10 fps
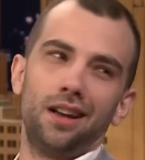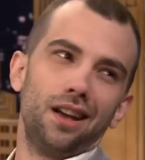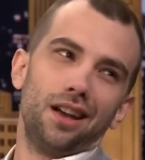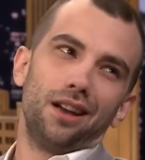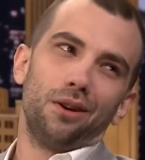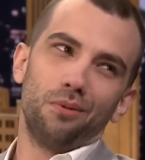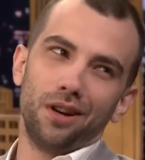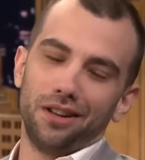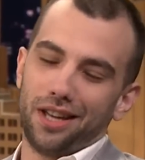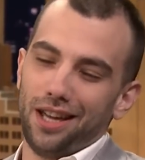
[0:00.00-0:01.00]
What do you do?
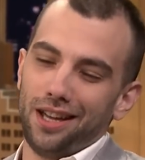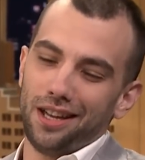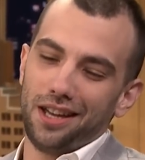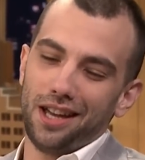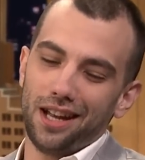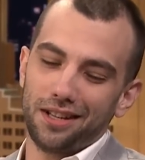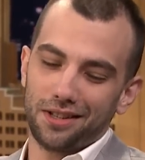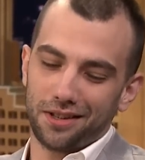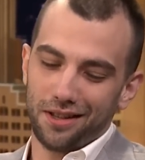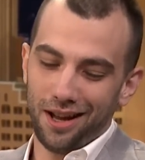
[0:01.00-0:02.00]
Well, he, he
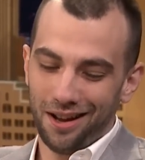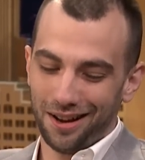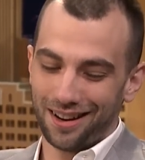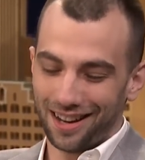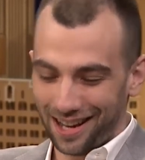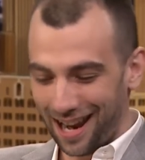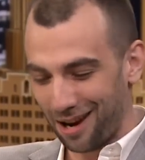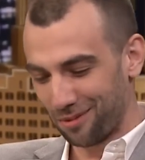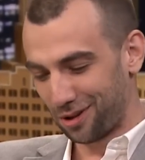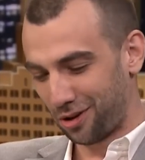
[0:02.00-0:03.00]
hits, he
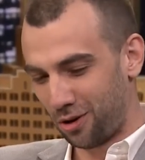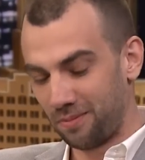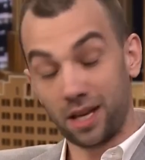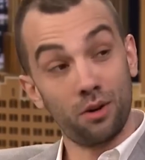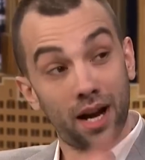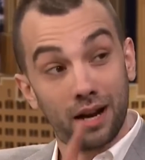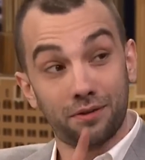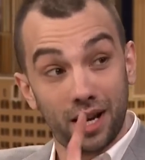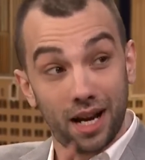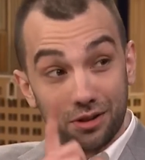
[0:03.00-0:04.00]
hammers home that you have
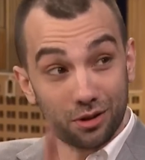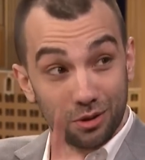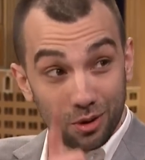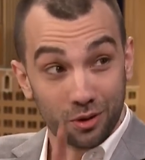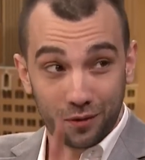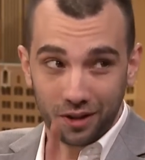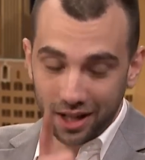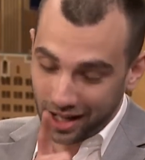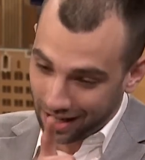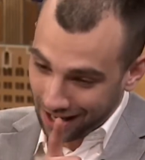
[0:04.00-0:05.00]
to answer
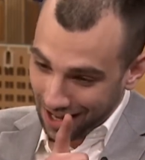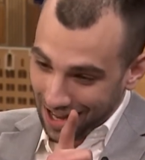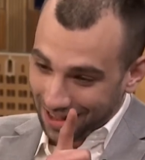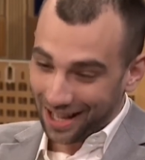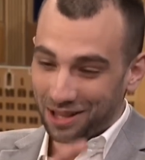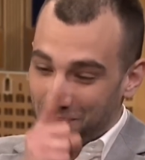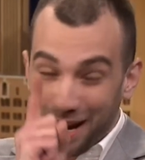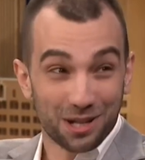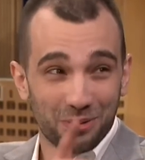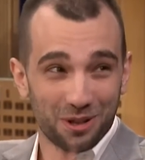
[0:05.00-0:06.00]
truthfully, that the
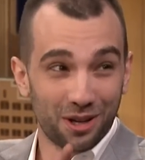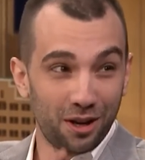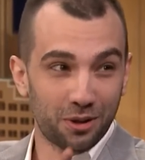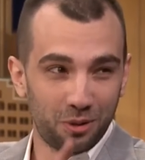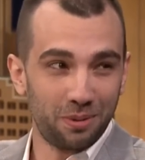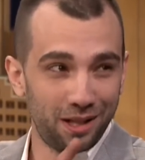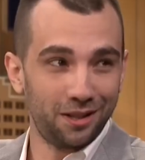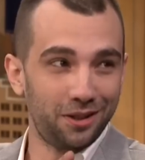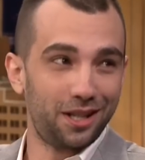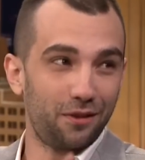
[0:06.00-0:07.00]
best results will be
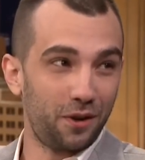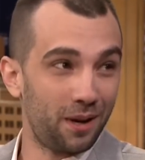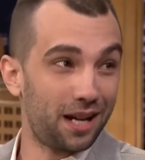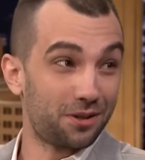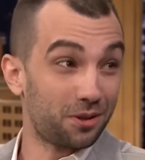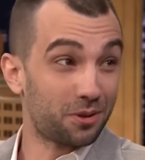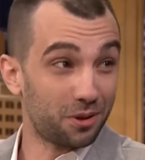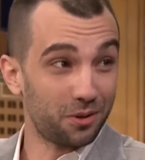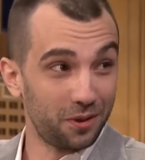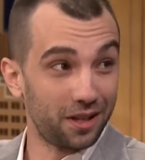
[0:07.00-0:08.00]
yielded if you answer
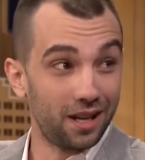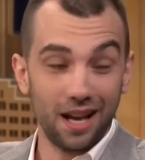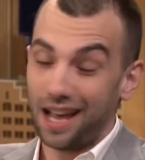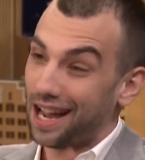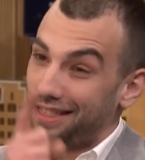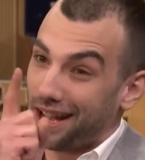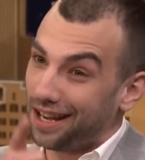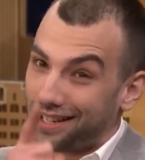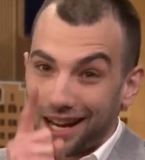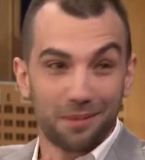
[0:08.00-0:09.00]
truthfully. And that
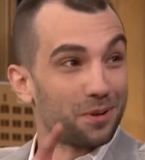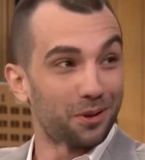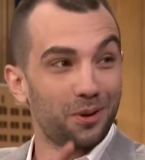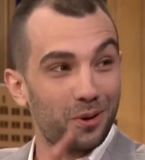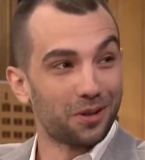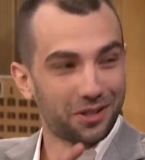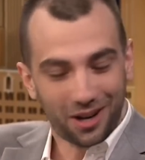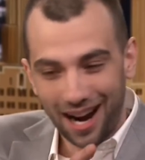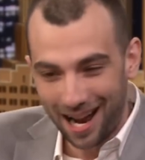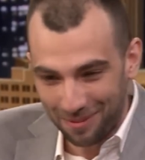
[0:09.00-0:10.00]
is absolute horse
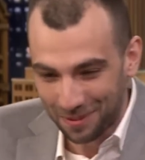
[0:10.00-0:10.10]
crap.